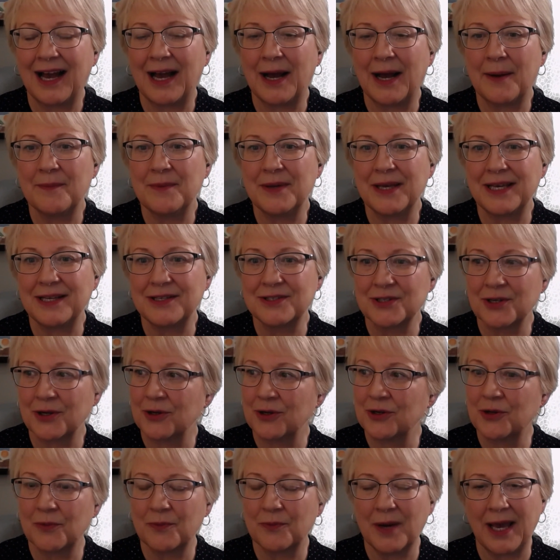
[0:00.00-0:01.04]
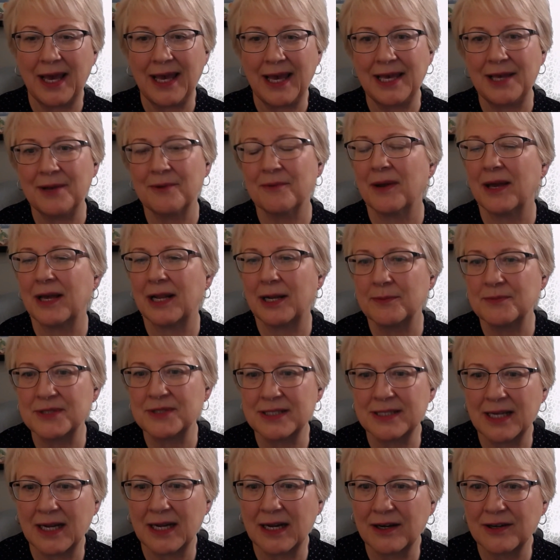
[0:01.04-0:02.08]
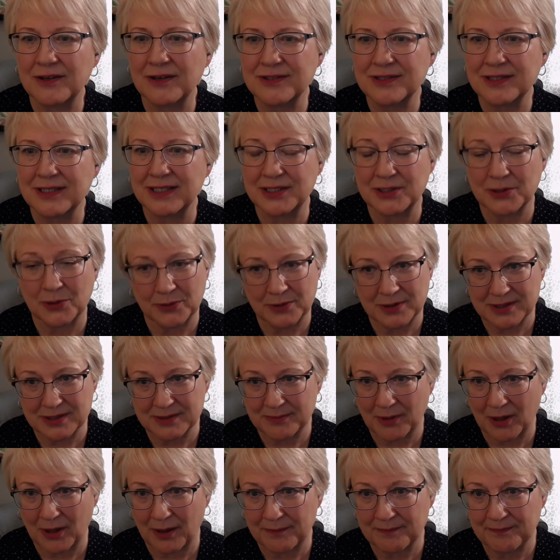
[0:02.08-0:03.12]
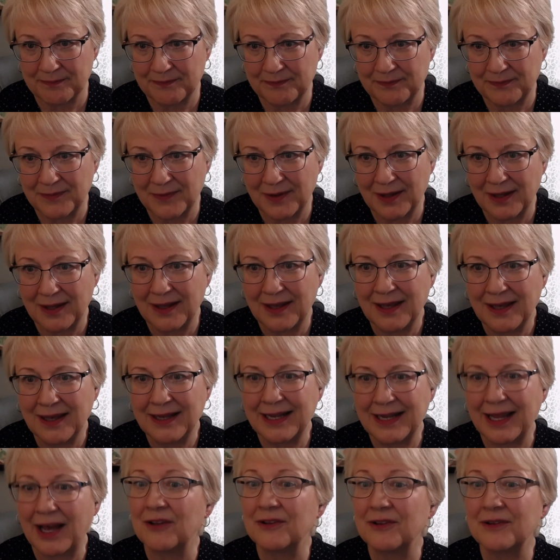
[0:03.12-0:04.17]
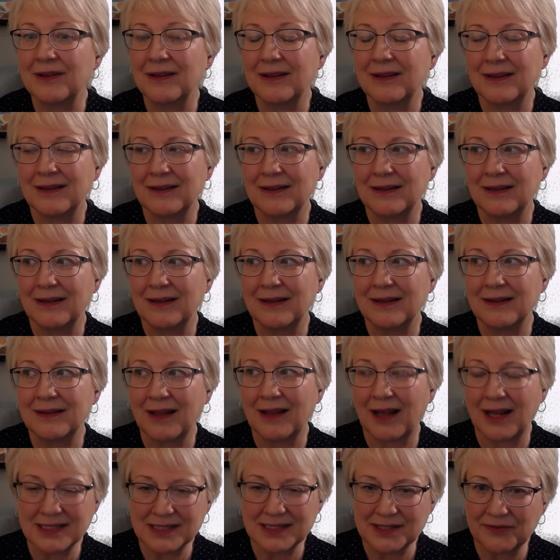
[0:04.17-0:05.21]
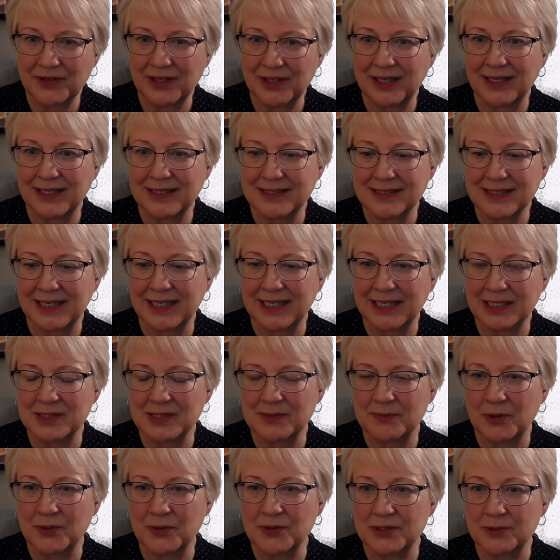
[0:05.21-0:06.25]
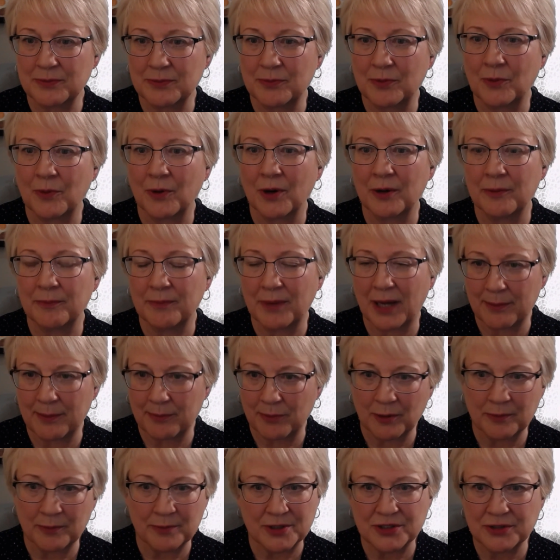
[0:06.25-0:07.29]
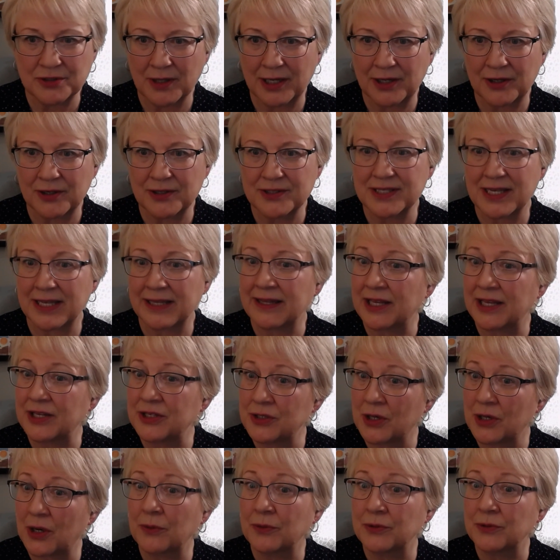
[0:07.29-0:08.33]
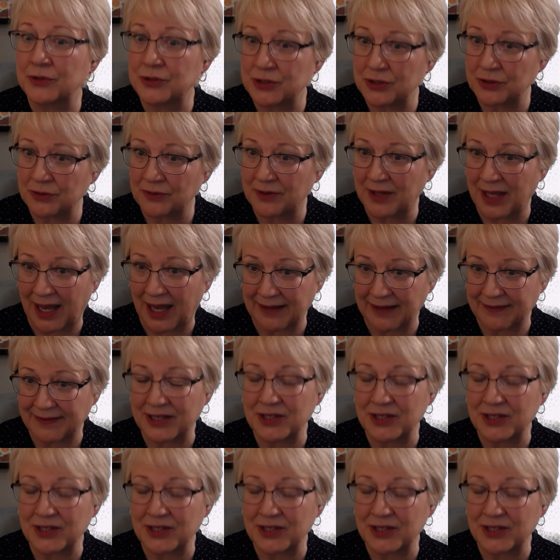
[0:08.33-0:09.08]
Um, he turned away. He ran upstairs. He told his mom. Now, lots of kids get exposed to porn by perpetrators and they don't do that.